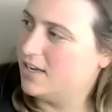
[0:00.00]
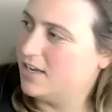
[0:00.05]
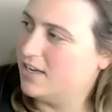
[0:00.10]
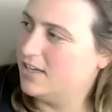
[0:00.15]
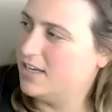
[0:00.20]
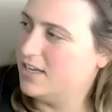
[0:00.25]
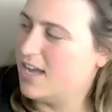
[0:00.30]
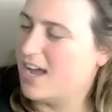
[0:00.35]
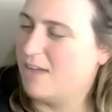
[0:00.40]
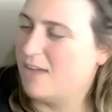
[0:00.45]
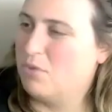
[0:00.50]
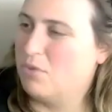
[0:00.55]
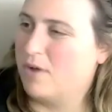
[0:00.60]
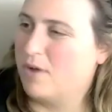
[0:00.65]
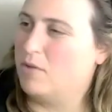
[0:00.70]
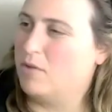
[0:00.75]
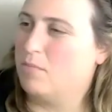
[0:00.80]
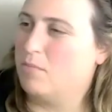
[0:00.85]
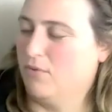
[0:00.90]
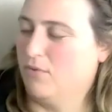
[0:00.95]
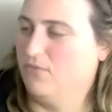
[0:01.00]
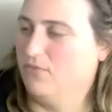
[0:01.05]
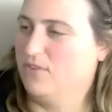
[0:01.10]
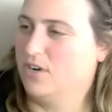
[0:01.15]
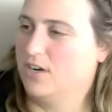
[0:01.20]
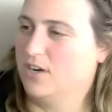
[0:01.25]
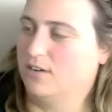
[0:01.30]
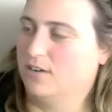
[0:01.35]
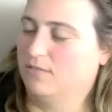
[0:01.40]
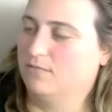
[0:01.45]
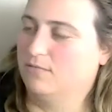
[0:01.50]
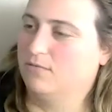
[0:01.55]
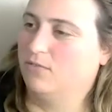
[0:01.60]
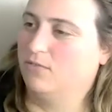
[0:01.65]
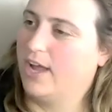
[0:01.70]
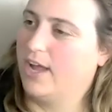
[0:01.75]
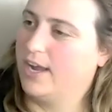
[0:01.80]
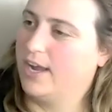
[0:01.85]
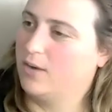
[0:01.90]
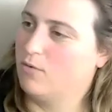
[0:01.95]
yeah, I probably prefer
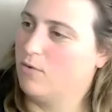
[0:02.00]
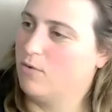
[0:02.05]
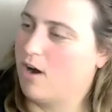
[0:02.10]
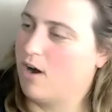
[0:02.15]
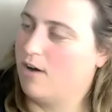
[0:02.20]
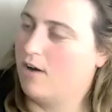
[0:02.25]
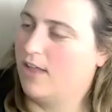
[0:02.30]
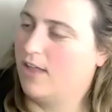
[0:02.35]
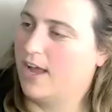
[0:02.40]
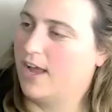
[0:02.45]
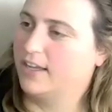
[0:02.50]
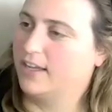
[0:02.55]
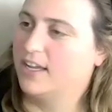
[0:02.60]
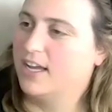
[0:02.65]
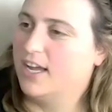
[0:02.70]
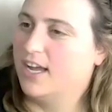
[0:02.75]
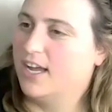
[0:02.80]
like like